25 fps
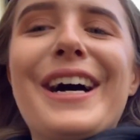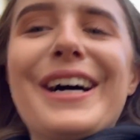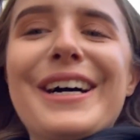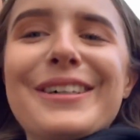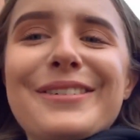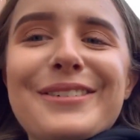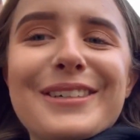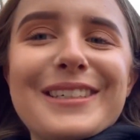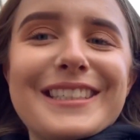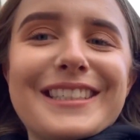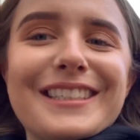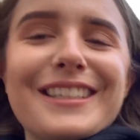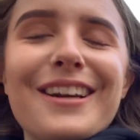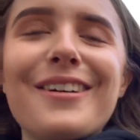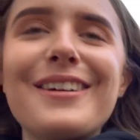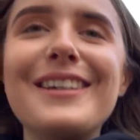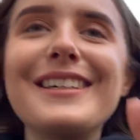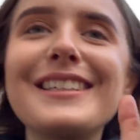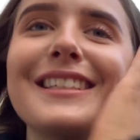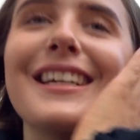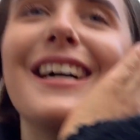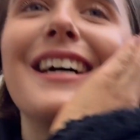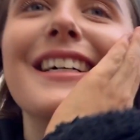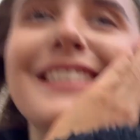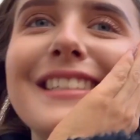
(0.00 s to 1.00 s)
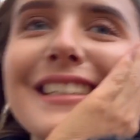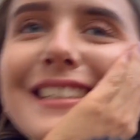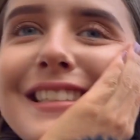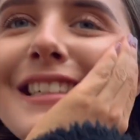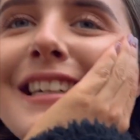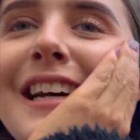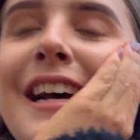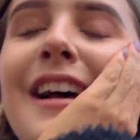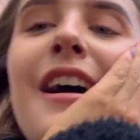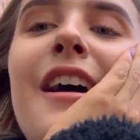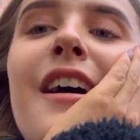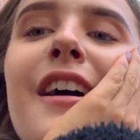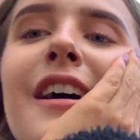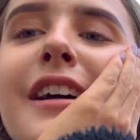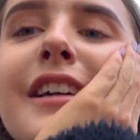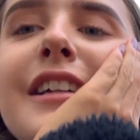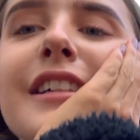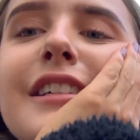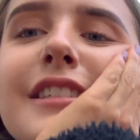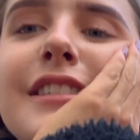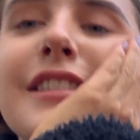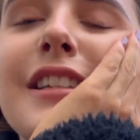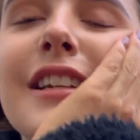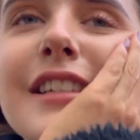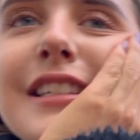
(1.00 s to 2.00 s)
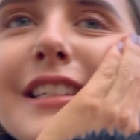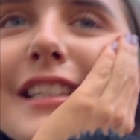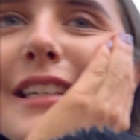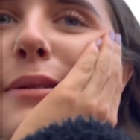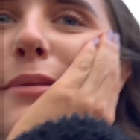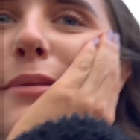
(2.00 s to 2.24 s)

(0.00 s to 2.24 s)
We're so excited to see